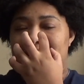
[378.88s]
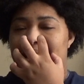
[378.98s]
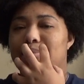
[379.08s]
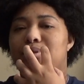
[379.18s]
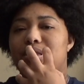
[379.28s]

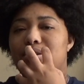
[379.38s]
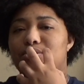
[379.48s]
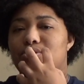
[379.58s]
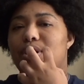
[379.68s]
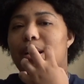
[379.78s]
keeps
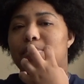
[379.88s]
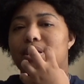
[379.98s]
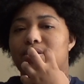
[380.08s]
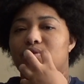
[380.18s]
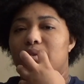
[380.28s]
those
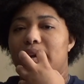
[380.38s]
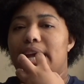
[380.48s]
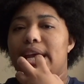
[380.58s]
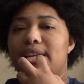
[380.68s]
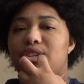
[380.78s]
droplets from
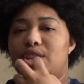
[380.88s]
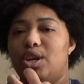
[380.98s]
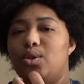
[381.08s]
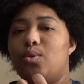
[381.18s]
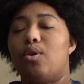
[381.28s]
getting to
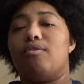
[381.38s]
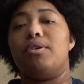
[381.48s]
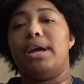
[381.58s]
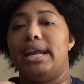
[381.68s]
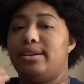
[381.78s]
you or
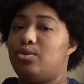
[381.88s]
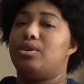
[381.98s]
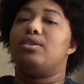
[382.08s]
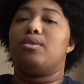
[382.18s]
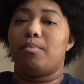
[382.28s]
from getting to
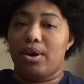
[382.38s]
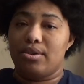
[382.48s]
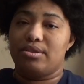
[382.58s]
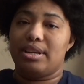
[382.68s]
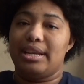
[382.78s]
another
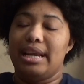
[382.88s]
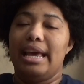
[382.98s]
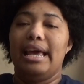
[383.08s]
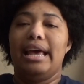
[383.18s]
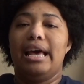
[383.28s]
person.
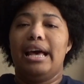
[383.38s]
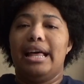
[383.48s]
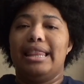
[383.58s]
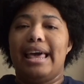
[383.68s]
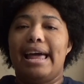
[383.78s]

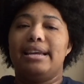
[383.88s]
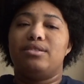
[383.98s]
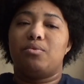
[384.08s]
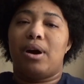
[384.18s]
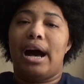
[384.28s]
That
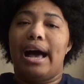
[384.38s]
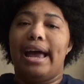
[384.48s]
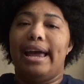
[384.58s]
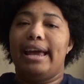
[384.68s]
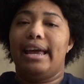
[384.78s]
is
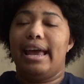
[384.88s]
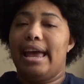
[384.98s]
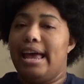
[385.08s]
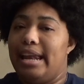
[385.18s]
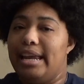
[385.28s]
why
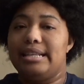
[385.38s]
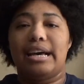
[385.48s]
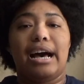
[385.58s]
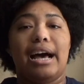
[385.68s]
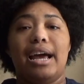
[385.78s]

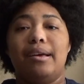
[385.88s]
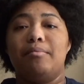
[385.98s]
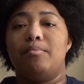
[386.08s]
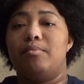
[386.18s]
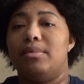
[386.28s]

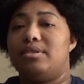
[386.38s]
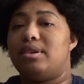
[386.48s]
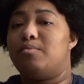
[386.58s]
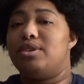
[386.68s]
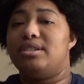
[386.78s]
anytime
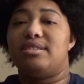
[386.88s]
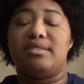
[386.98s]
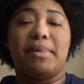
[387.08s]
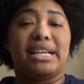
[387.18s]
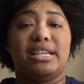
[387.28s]
someone is
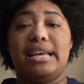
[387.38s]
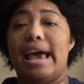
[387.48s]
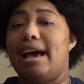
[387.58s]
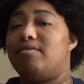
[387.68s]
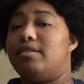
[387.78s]
suspected to
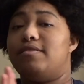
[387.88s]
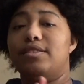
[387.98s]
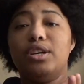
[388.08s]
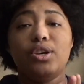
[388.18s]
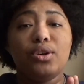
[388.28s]
have the
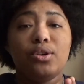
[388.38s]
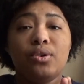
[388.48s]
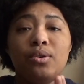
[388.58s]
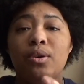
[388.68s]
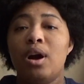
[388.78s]

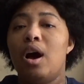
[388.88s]
flu,